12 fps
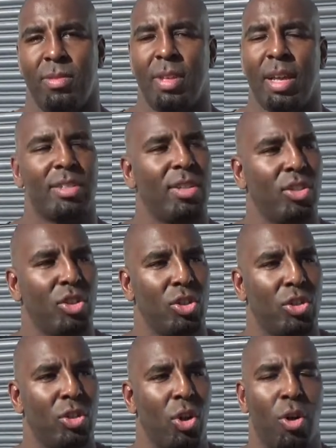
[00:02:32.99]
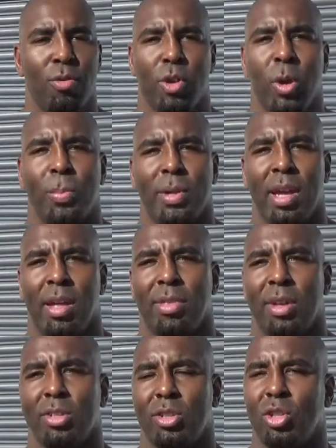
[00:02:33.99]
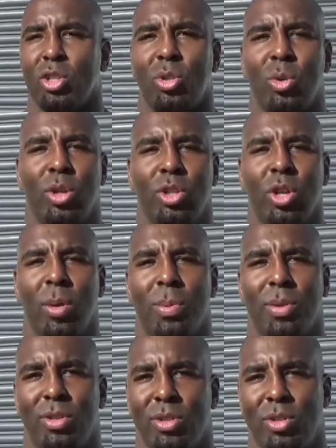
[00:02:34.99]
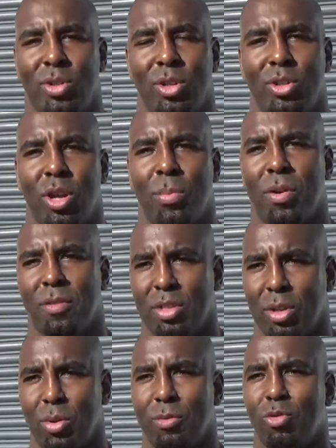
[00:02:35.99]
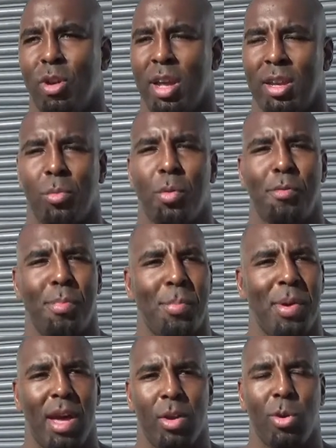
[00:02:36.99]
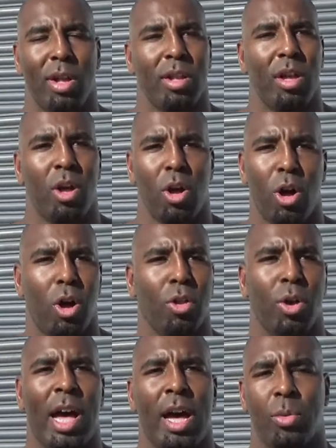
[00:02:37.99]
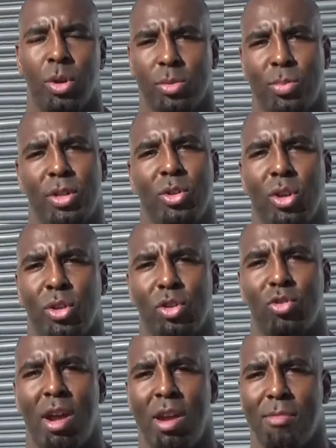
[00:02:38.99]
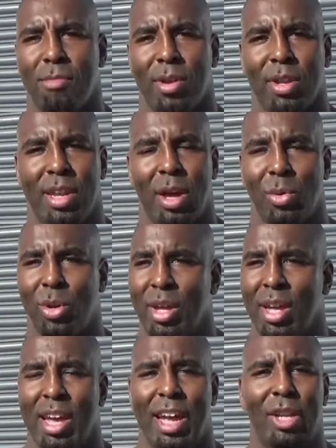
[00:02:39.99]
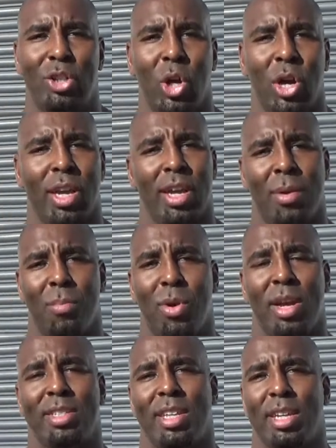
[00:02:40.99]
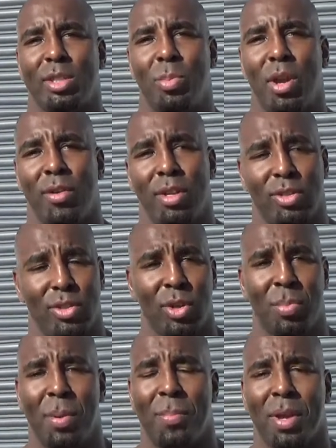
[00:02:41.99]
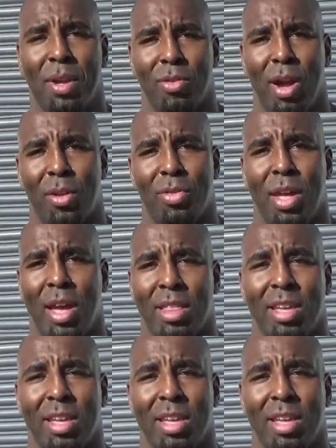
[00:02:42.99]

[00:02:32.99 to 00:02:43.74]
That's it. Just don't overcomplicate things and just do your job. Just do your job. Obviously, we've trained and we've prepared well. All the hard work's been done on the training field now. Enjoy it, embrace the experience. There's going to be a big crowd there.